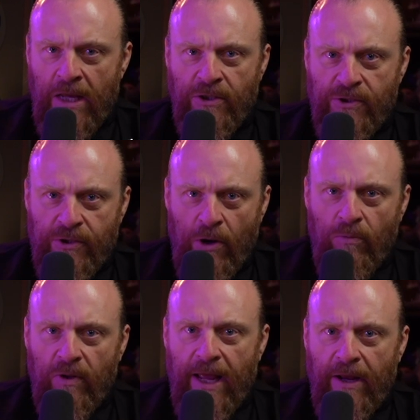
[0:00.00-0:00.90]
it's so
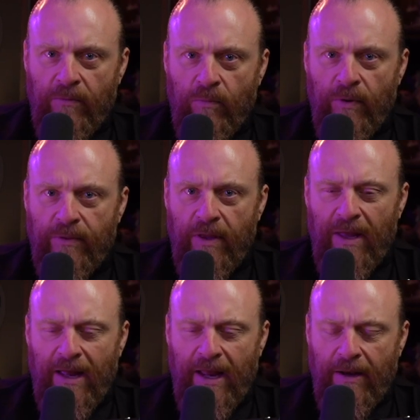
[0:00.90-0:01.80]
layered with
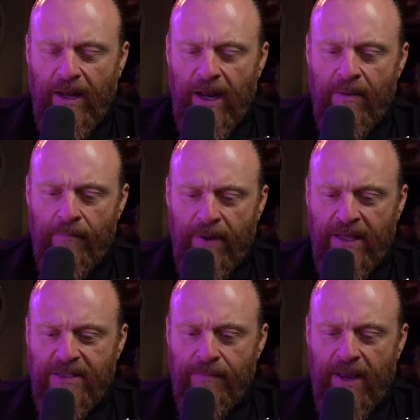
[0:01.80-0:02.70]
an, an
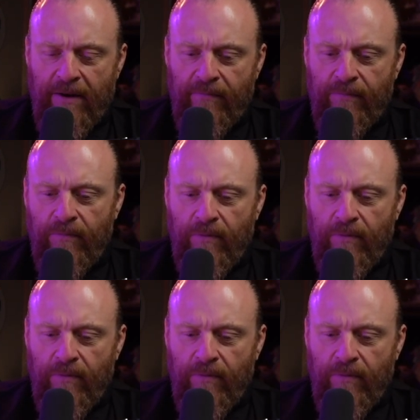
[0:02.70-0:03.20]
immense amount of